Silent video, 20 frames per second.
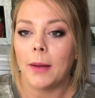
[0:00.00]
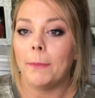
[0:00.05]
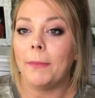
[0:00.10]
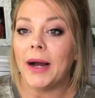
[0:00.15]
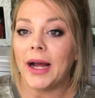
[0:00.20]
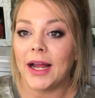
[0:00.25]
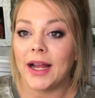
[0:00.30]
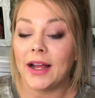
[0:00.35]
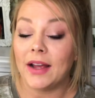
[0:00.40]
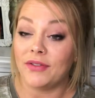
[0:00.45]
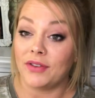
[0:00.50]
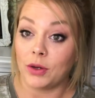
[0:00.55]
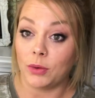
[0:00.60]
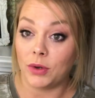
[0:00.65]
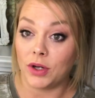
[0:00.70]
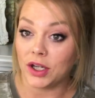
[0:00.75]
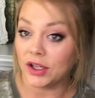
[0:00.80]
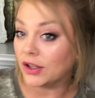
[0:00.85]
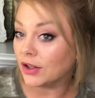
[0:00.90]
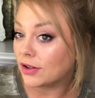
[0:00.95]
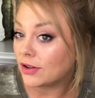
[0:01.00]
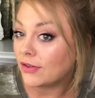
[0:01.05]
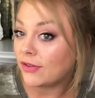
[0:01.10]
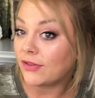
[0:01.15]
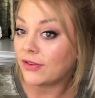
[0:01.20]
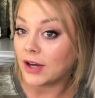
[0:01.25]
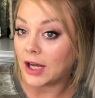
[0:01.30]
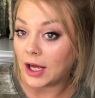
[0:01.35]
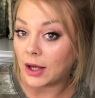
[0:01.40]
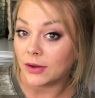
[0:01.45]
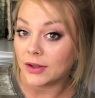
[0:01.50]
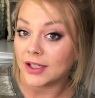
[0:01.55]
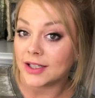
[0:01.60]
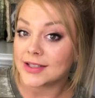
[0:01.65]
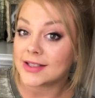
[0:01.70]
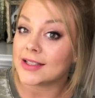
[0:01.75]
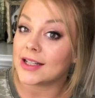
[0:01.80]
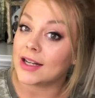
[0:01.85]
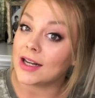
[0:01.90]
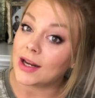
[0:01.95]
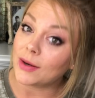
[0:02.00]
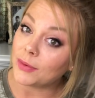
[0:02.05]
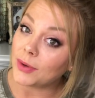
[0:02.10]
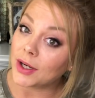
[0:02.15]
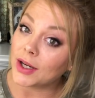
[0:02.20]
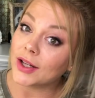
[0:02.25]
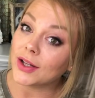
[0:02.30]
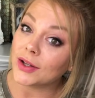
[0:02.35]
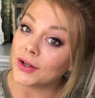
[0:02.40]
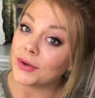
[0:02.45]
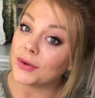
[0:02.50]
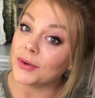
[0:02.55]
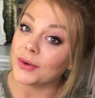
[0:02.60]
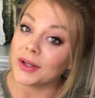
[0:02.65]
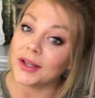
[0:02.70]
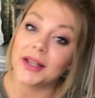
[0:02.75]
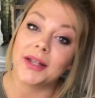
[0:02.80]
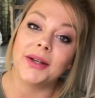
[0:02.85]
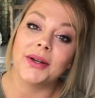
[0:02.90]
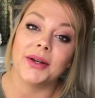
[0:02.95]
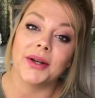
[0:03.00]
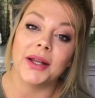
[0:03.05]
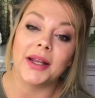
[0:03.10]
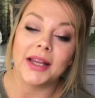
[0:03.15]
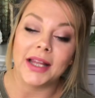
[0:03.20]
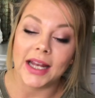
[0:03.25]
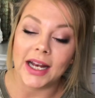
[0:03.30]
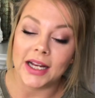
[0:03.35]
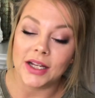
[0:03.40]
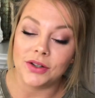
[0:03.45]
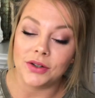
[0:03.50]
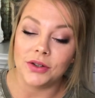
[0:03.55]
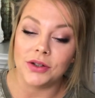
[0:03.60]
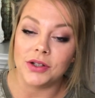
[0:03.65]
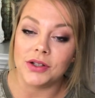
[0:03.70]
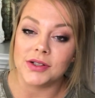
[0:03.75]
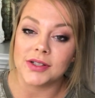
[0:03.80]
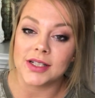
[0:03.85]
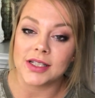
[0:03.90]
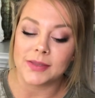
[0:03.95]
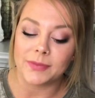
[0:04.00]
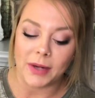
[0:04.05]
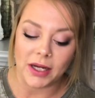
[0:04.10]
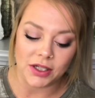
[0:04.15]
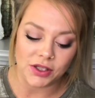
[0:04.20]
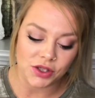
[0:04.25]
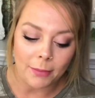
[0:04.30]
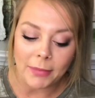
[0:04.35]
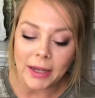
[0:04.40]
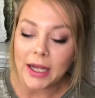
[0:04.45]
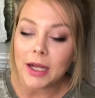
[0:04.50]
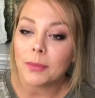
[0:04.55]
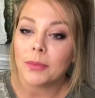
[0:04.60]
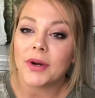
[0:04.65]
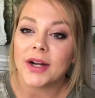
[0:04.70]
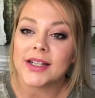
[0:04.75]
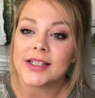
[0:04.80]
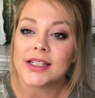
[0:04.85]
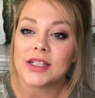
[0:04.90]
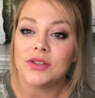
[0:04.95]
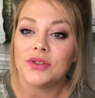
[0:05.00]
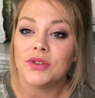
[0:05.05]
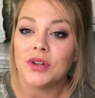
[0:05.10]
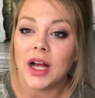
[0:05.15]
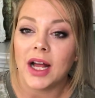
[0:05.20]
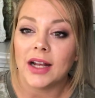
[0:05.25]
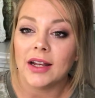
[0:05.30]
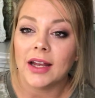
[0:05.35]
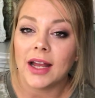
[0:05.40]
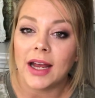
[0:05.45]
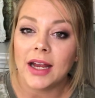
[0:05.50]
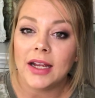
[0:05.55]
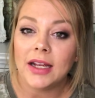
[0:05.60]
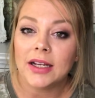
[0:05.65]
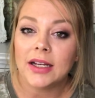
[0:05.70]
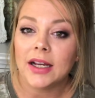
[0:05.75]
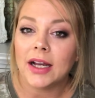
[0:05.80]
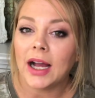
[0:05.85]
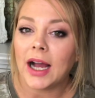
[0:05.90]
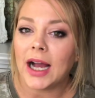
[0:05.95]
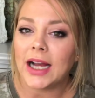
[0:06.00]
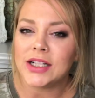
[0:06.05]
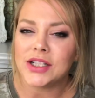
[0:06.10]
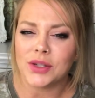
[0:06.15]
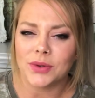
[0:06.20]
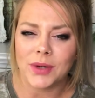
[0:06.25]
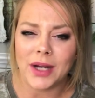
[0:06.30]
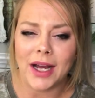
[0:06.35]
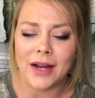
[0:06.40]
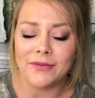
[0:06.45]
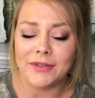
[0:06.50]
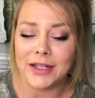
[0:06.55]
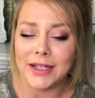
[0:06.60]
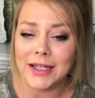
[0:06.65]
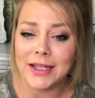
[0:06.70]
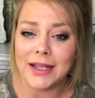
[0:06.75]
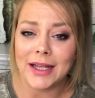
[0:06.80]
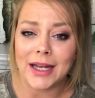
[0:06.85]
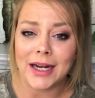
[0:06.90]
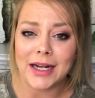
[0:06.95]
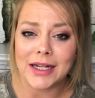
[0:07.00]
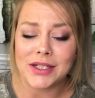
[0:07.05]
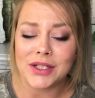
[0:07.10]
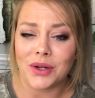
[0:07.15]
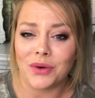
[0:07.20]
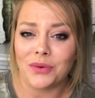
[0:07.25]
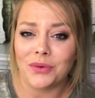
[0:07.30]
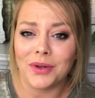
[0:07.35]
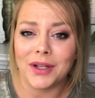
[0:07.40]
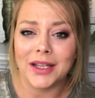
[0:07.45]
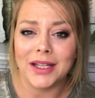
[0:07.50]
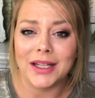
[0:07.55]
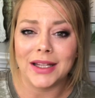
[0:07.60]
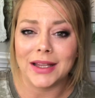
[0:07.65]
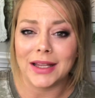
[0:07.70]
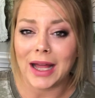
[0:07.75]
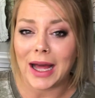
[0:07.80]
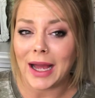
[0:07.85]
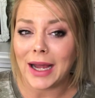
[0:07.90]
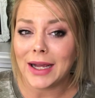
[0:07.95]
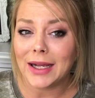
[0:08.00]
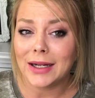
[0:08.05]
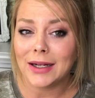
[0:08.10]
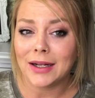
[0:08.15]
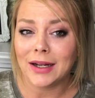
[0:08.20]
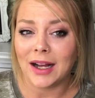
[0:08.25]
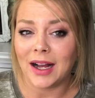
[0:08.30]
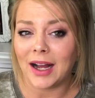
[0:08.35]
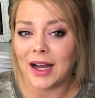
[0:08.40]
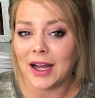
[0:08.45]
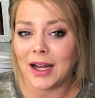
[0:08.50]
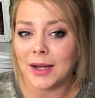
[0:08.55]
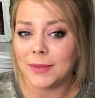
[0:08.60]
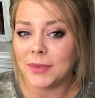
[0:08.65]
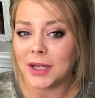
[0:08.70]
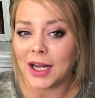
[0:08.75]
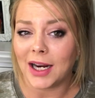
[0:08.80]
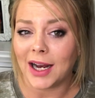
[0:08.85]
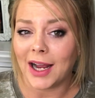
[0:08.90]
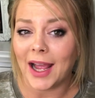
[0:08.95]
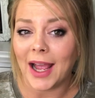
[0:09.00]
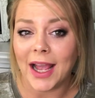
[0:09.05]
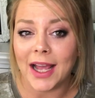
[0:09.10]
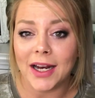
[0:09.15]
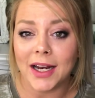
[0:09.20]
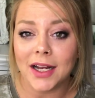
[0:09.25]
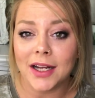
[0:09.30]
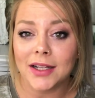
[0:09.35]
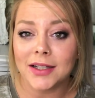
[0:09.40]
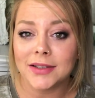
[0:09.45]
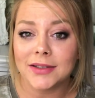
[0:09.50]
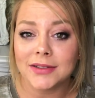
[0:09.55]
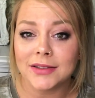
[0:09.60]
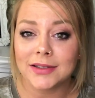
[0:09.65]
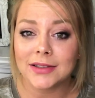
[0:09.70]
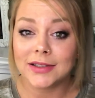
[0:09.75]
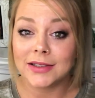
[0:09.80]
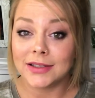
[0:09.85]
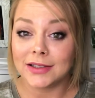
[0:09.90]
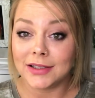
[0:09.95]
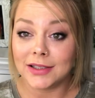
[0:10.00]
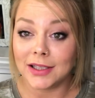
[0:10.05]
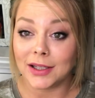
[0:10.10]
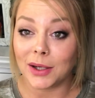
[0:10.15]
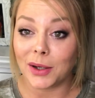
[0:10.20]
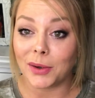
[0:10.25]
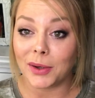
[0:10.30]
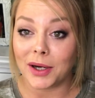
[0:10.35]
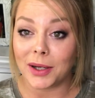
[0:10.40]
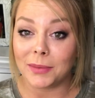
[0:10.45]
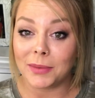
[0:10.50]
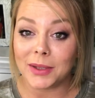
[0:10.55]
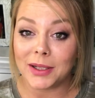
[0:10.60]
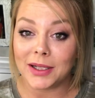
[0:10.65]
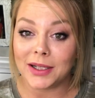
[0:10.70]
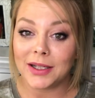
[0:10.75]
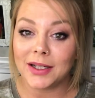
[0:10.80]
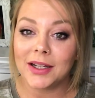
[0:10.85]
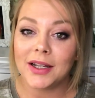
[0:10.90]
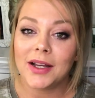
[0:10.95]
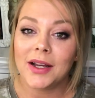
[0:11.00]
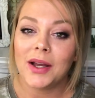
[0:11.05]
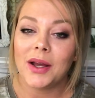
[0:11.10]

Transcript: But if I want to look flawless and I want to look really good, then I do use a sponge. Makeup brands I do not like. I don't have any that I don't really like. I'm not a hater. You know what I mean?